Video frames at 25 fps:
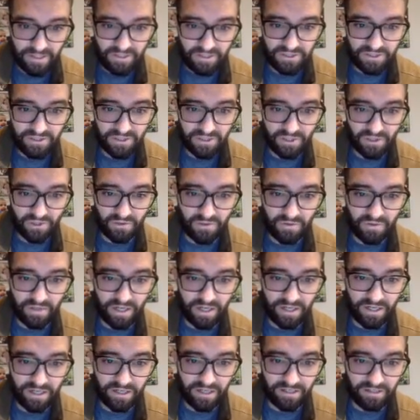So
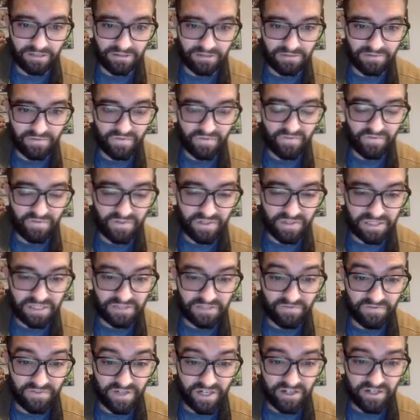this
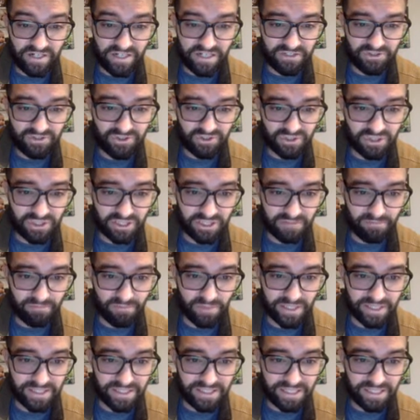is very interesting,
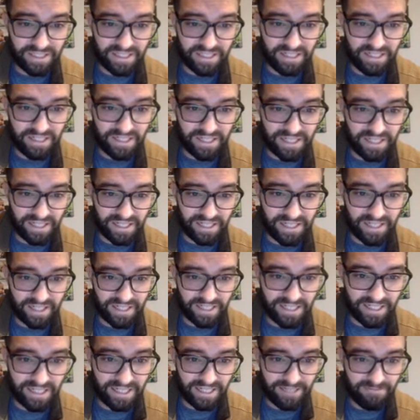but
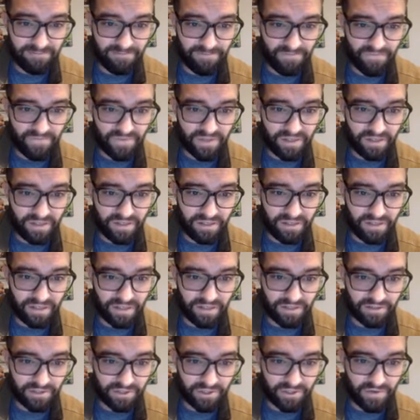again,
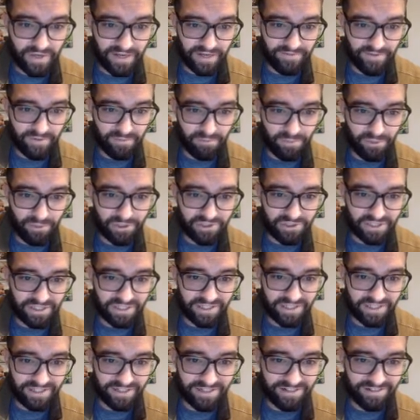you have a
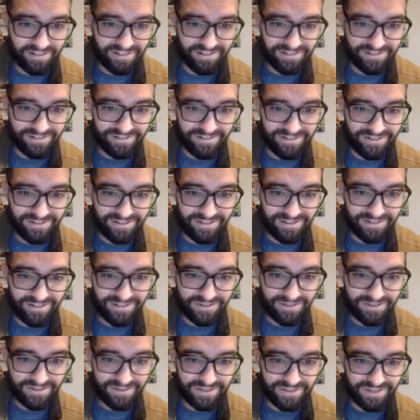person here,
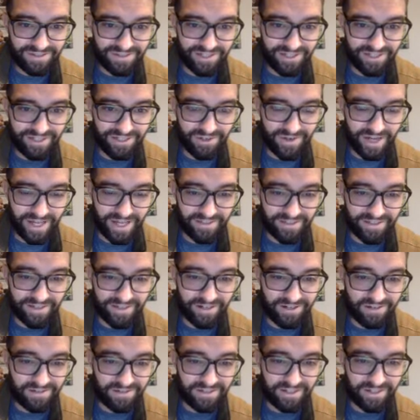and
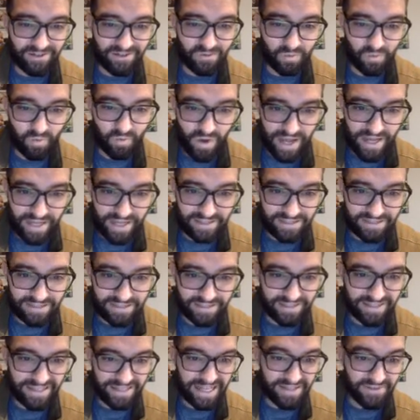their weight,
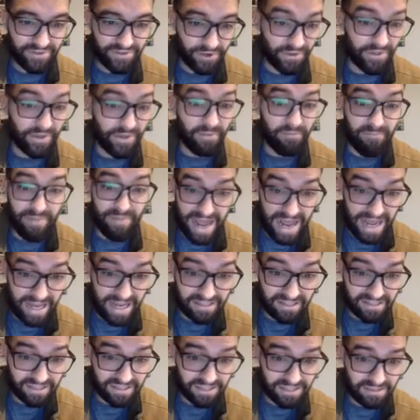their
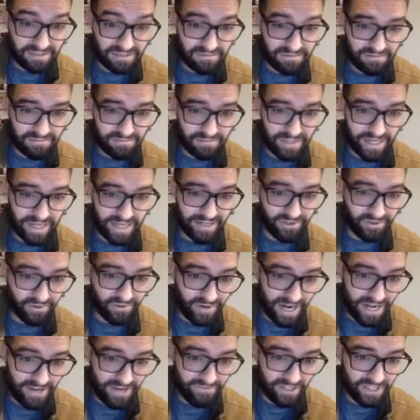mass and
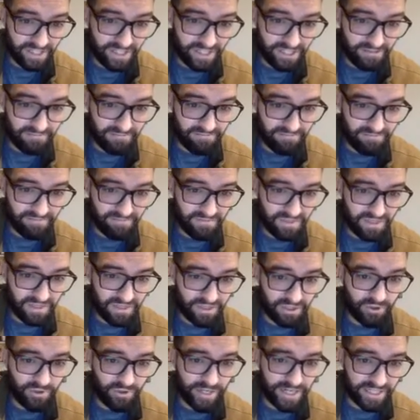gravity
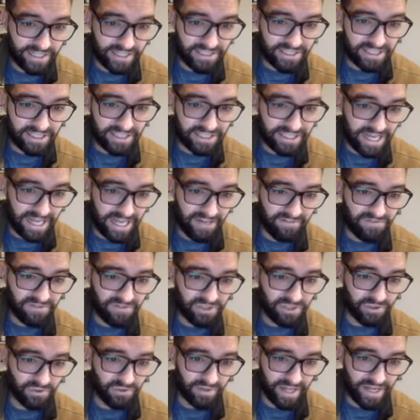creates this
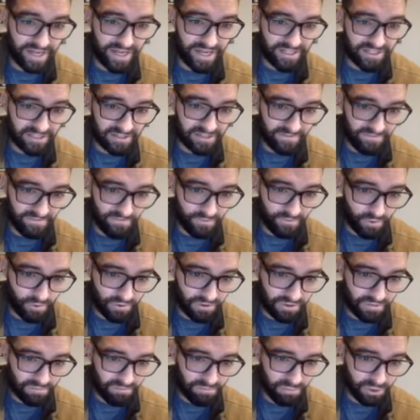F2. That is the
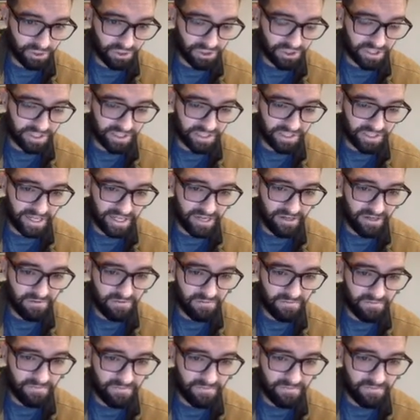force pushing down.